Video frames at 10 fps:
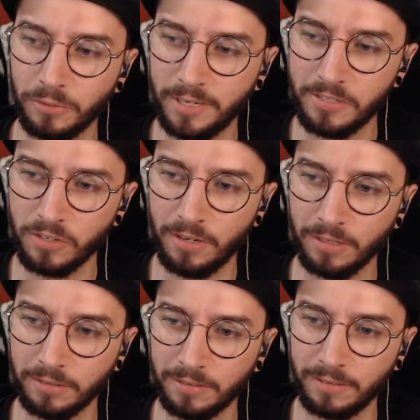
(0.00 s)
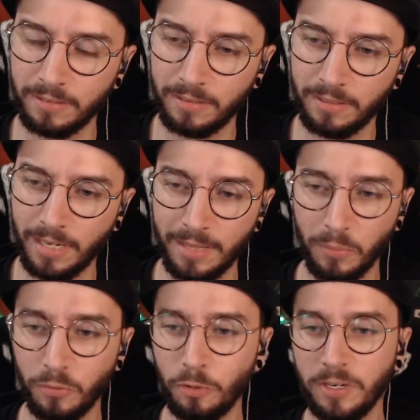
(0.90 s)
great song. And they
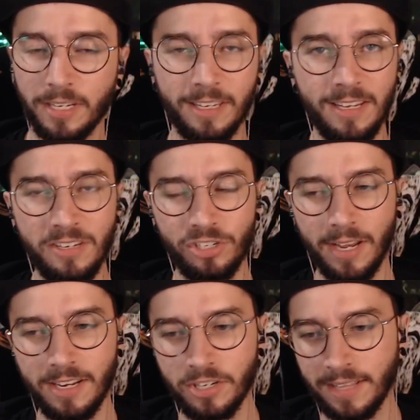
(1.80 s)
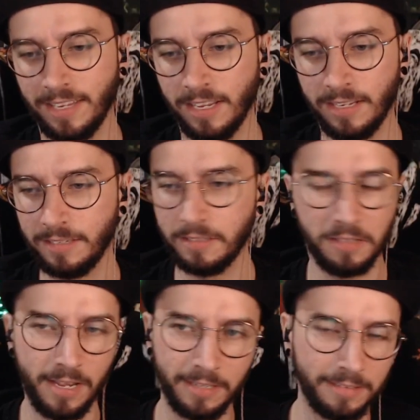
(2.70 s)
threw in a key change at the end.
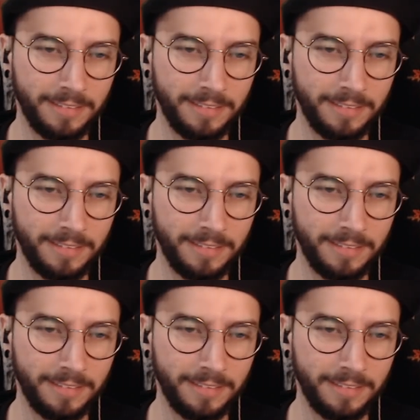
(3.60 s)
Like,